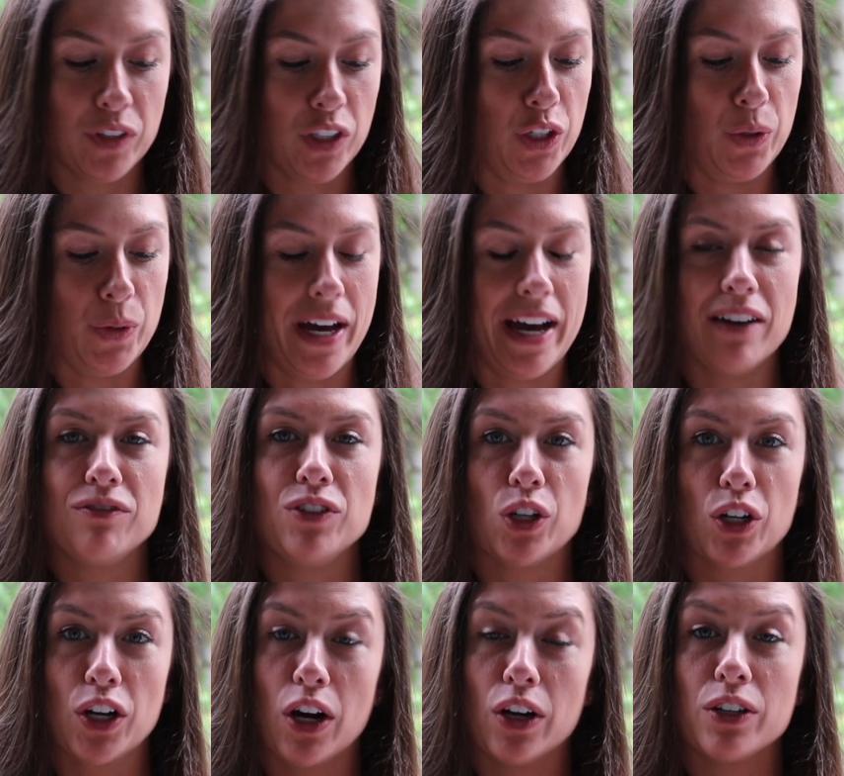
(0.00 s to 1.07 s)
you have
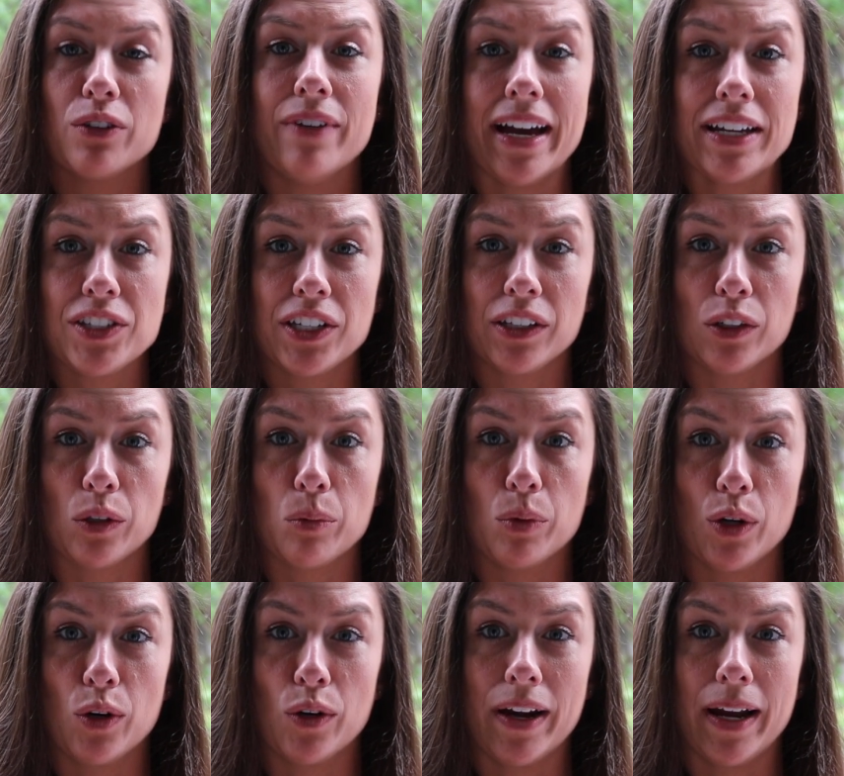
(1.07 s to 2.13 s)
your cardiovascular
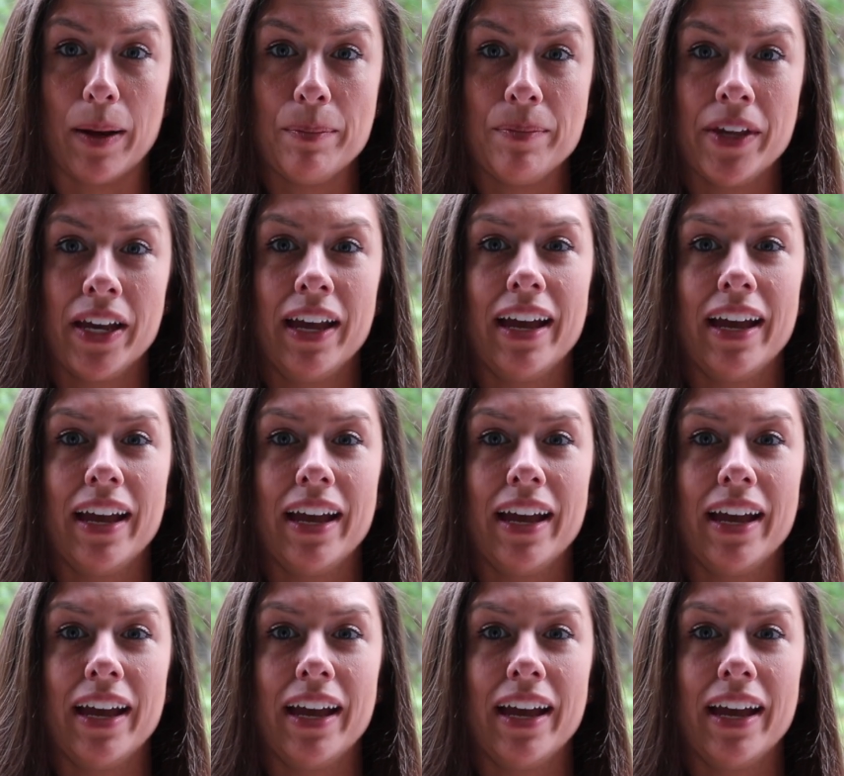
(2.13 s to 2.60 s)
program,